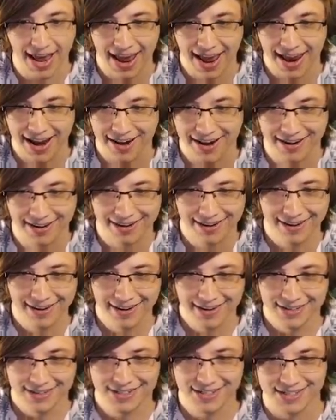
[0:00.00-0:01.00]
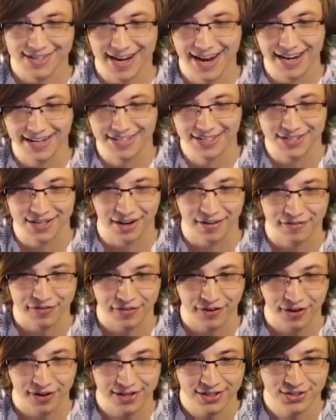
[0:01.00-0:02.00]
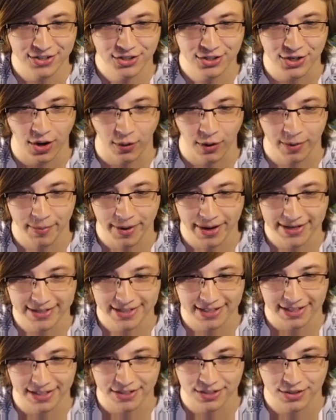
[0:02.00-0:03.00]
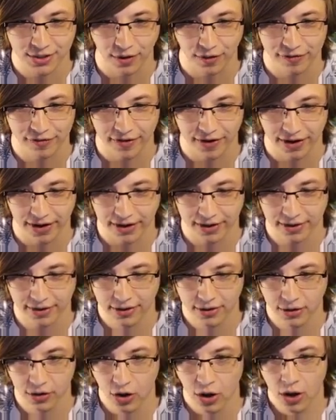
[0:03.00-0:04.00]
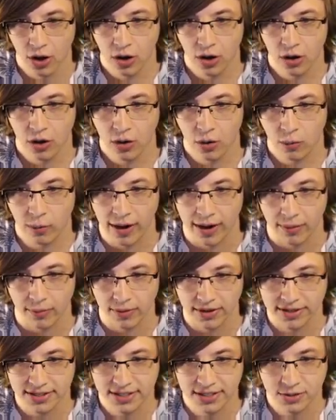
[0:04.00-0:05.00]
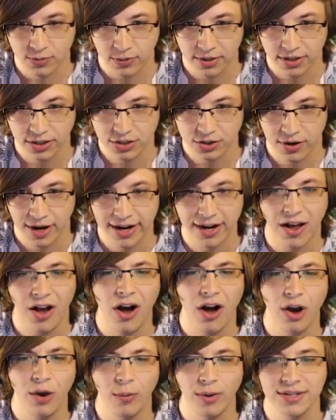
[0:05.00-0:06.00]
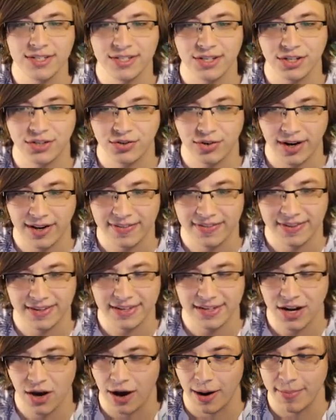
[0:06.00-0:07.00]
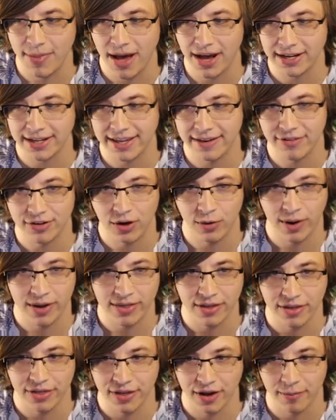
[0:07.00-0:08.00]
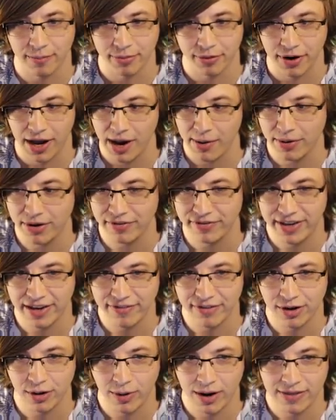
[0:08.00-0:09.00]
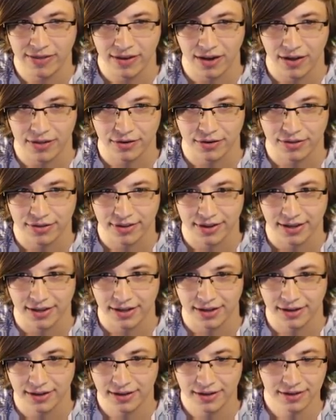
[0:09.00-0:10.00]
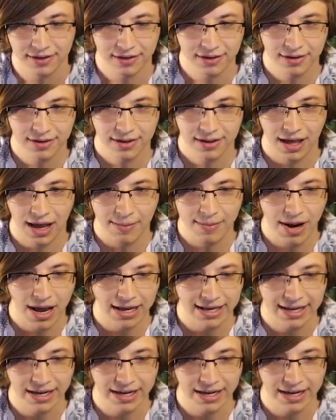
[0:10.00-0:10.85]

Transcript: and snake stuff is so amazing and so fun. Wait, what does this want to trade? Oh, it wants to trade this. No, I'm not giving away the thumper. I would have given away the other thing. I'm not getting